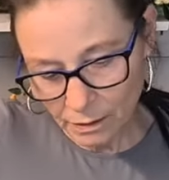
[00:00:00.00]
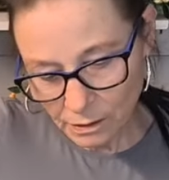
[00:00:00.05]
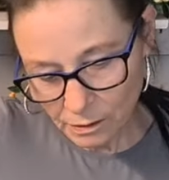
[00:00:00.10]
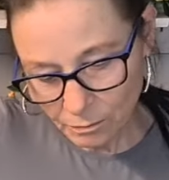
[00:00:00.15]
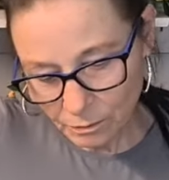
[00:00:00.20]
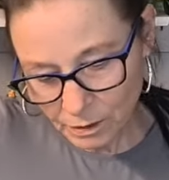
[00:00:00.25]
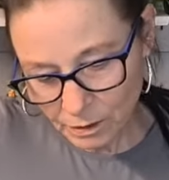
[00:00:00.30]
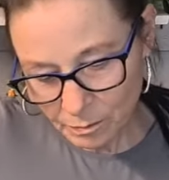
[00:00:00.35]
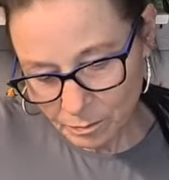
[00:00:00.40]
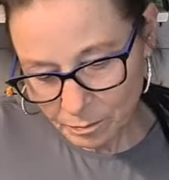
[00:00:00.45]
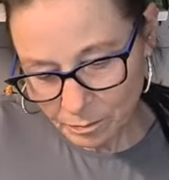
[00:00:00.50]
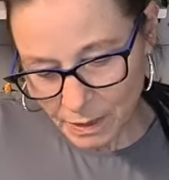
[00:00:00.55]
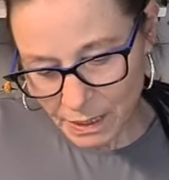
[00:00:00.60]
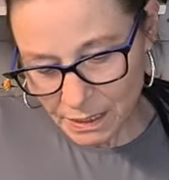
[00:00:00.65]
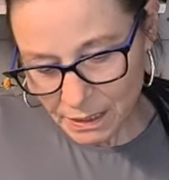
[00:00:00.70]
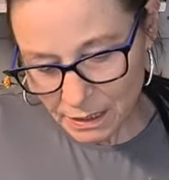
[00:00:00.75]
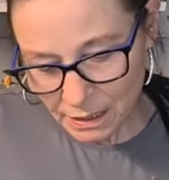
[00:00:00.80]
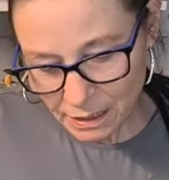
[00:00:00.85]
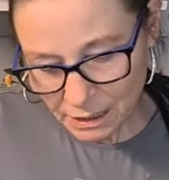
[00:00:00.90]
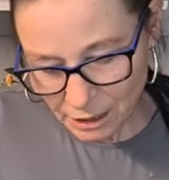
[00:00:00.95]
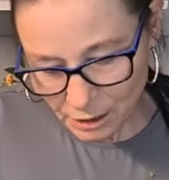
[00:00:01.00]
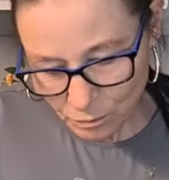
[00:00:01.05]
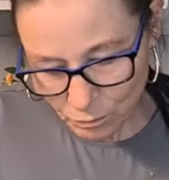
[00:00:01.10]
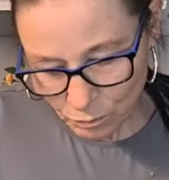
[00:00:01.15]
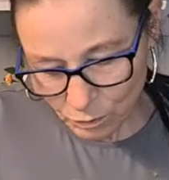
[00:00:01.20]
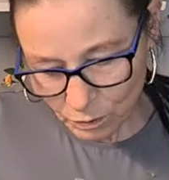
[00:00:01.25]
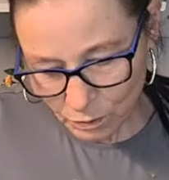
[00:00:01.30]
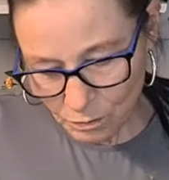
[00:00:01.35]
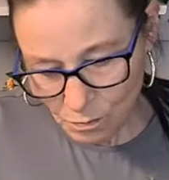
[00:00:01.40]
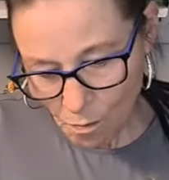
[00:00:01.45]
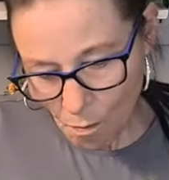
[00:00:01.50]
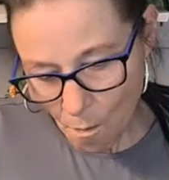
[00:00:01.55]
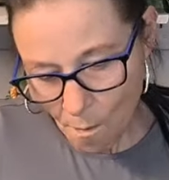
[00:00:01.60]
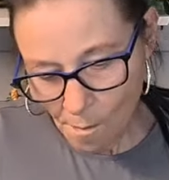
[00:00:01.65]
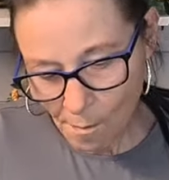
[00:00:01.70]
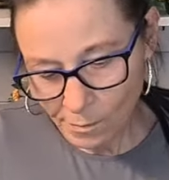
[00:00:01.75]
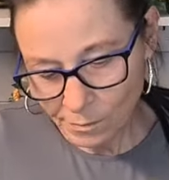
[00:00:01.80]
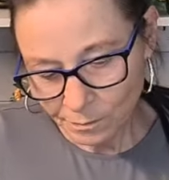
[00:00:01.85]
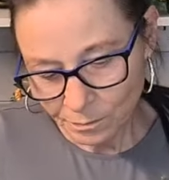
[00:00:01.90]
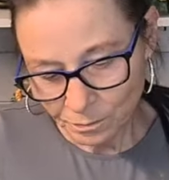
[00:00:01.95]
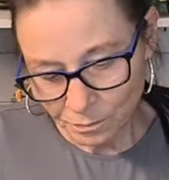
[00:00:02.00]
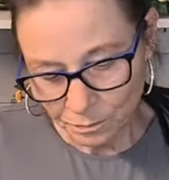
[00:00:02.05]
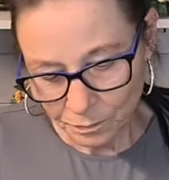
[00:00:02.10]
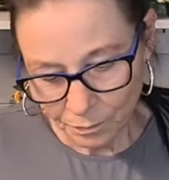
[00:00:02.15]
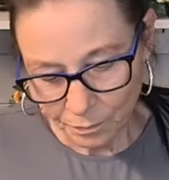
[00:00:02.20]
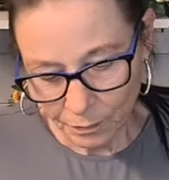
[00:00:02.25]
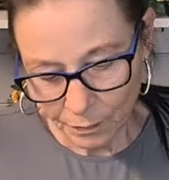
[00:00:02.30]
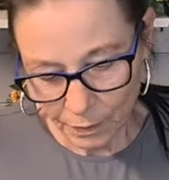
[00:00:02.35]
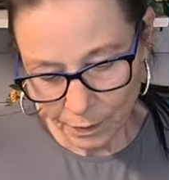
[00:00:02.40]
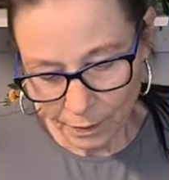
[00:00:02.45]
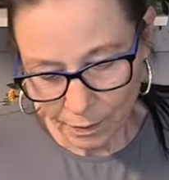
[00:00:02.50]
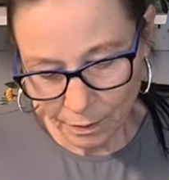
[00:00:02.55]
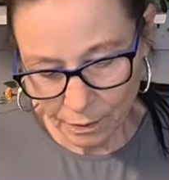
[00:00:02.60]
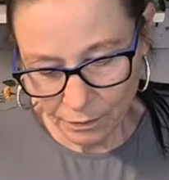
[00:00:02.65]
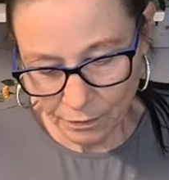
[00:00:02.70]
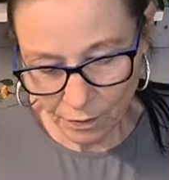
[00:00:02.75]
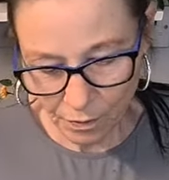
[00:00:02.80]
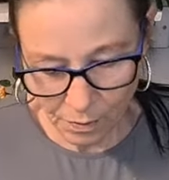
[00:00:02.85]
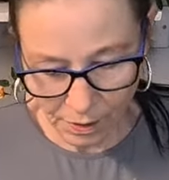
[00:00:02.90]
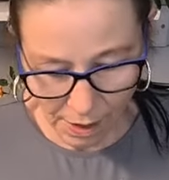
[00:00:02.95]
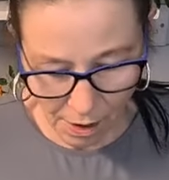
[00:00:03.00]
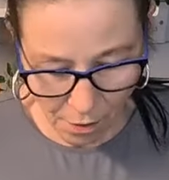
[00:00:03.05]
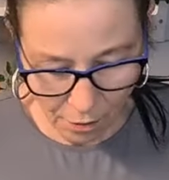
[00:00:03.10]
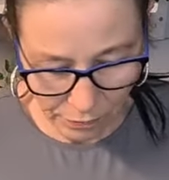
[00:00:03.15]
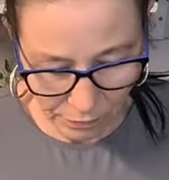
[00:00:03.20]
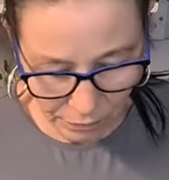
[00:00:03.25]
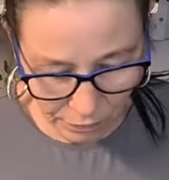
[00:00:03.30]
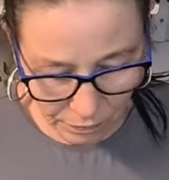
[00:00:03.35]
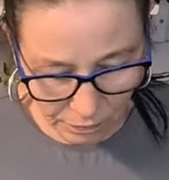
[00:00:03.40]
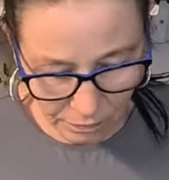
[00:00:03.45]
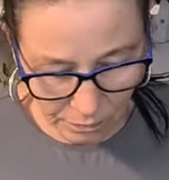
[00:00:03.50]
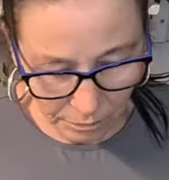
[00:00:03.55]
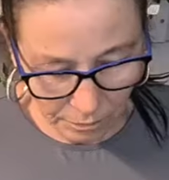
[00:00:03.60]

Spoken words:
I'm going to bend this one so it goes